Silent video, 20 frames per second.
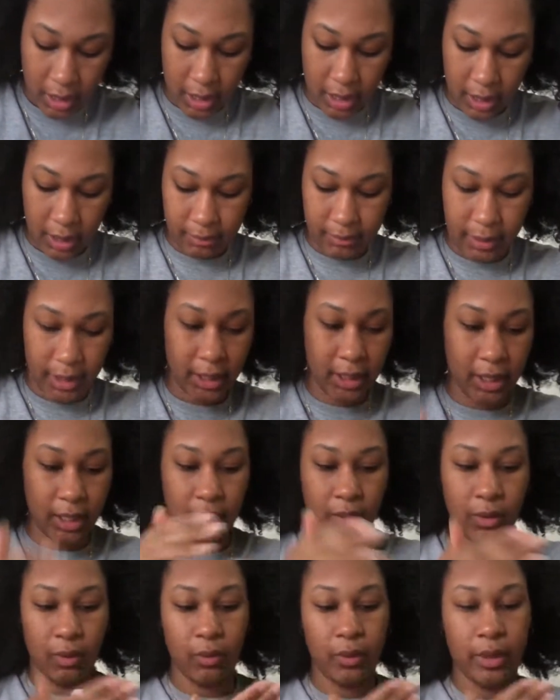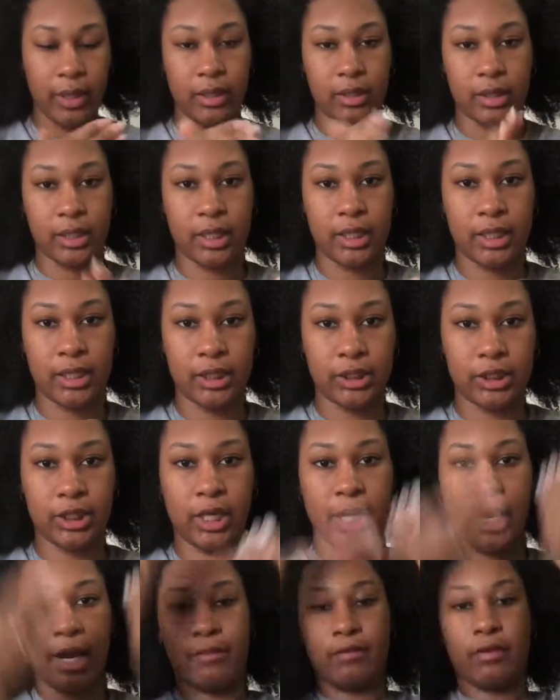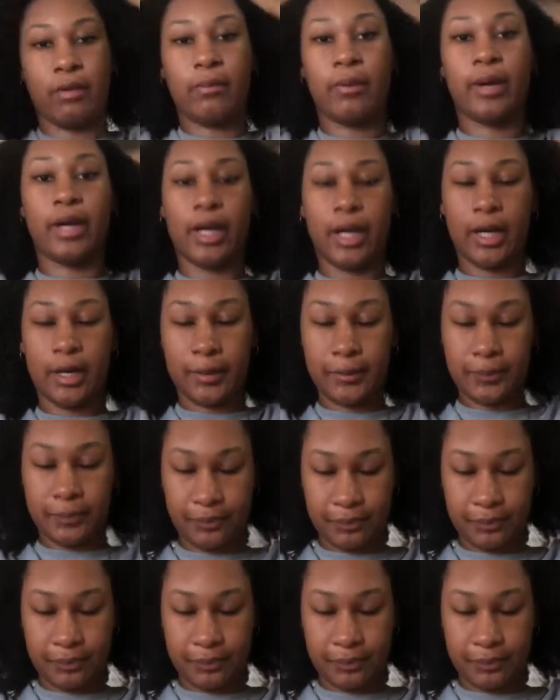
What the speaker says: And I'm like getting oil and conditioner everywhere,